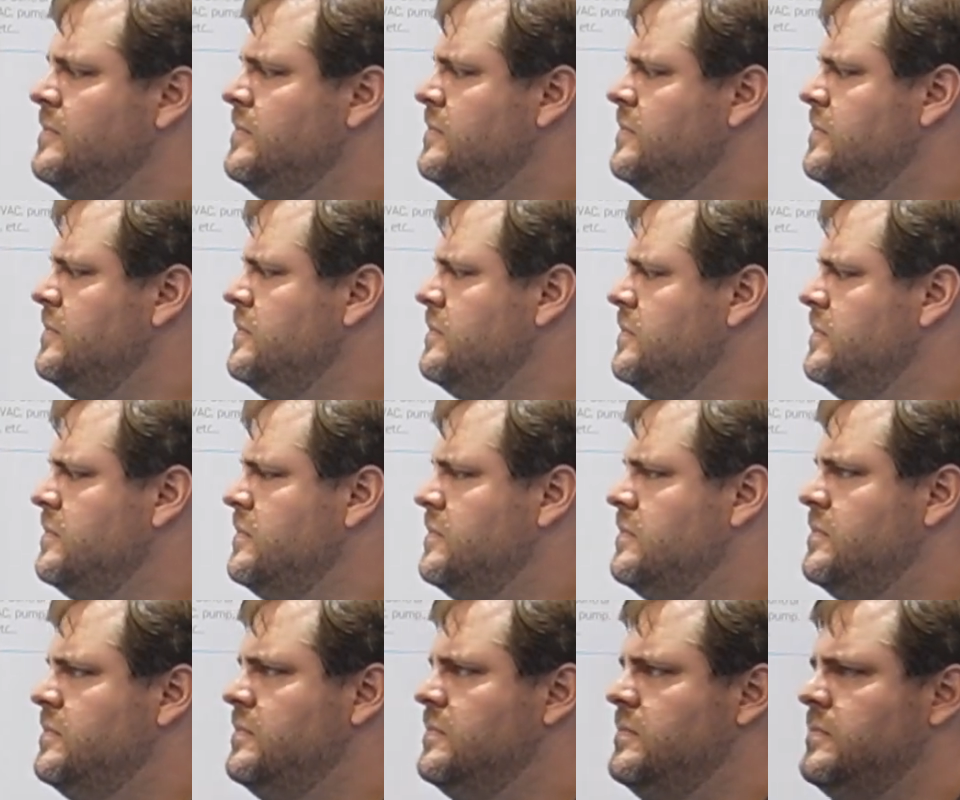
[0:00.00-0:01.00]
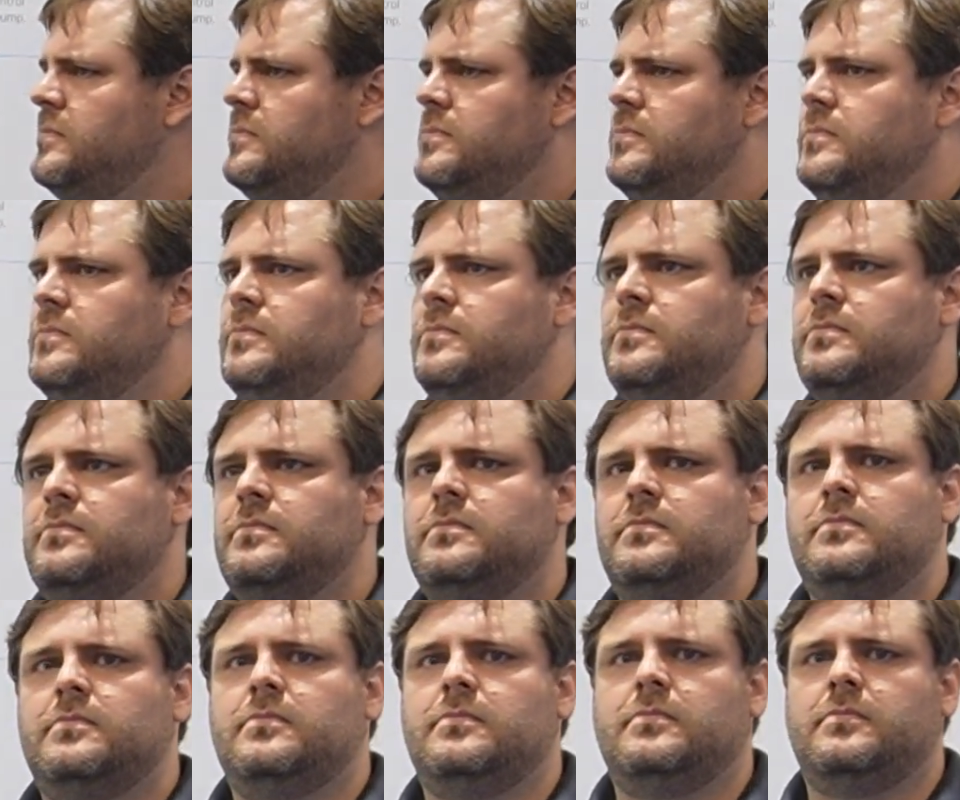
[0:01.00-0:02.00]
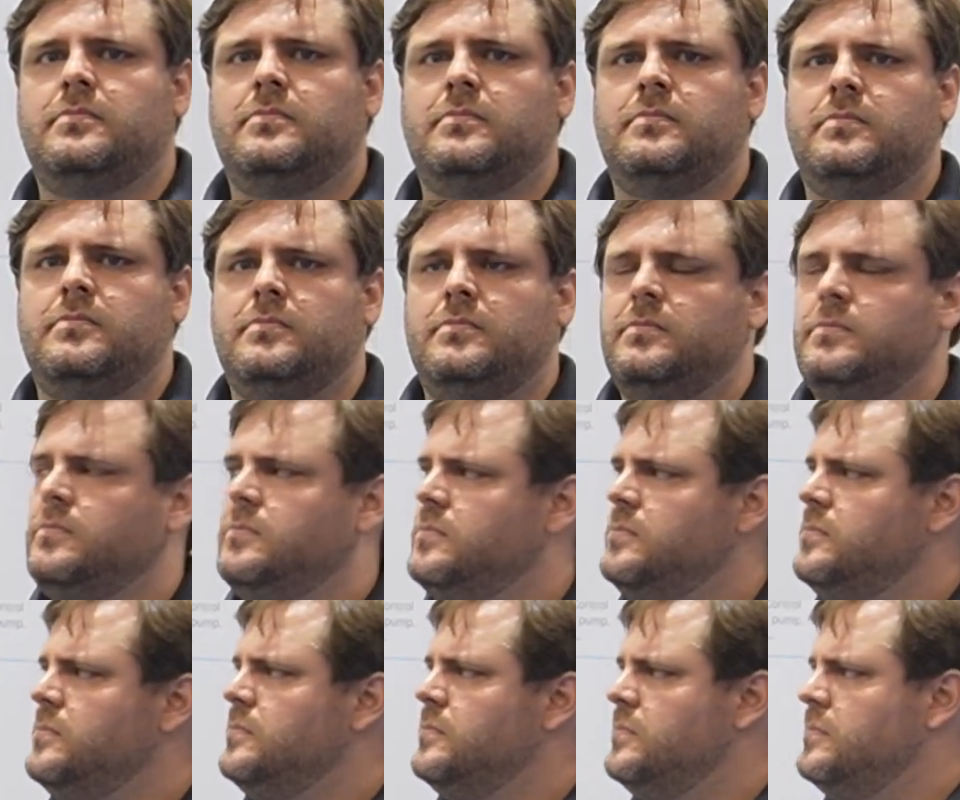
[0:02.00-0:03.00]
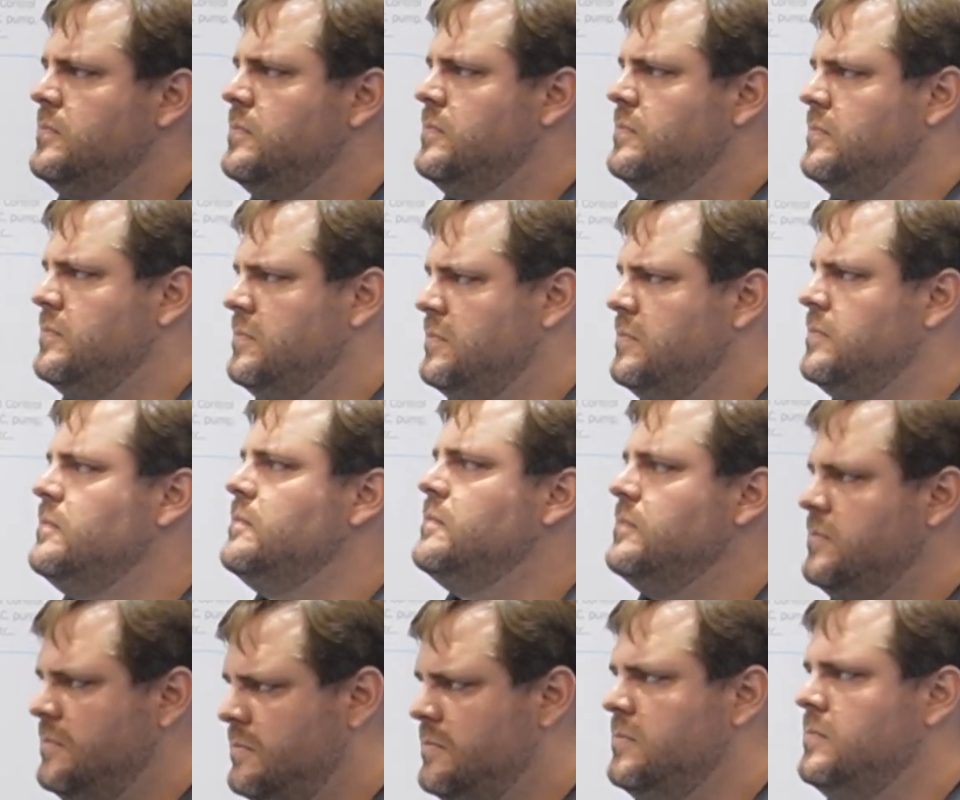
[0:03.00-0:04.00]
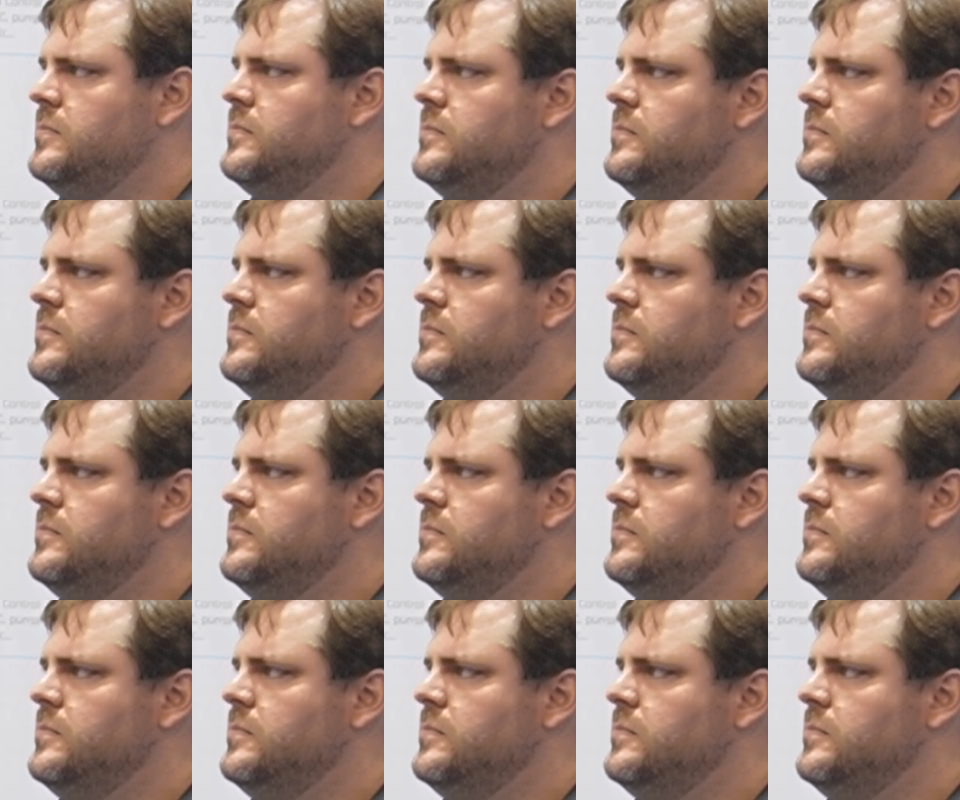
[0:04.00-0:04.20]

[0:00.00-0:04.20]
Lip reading: The person shown says nothing.